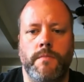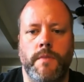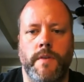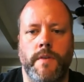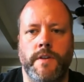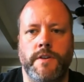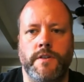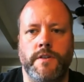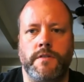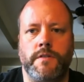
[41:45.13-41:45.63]
and
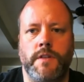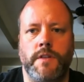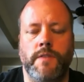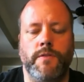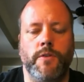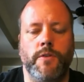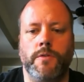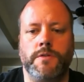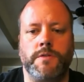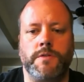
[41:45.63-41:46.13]
they just,
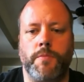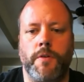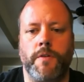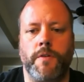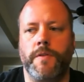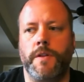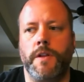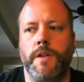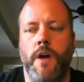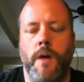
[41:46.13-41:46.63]
even though it was a
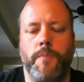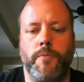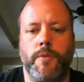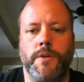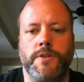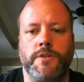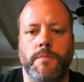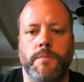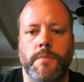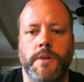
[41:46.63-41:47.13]
perfectly
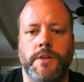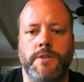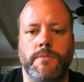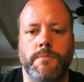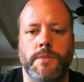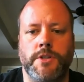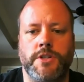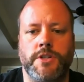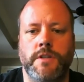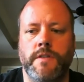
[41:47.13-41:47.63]
operational mi-
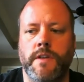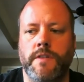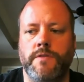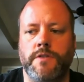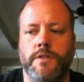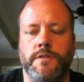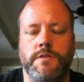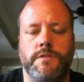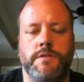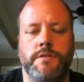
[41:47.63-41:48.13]
mission, they've
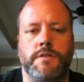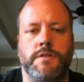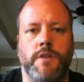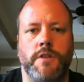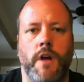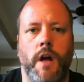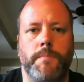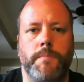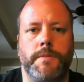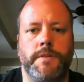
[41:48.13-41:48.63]
just
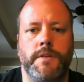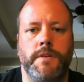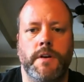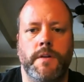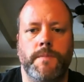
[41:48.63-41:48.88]
stopped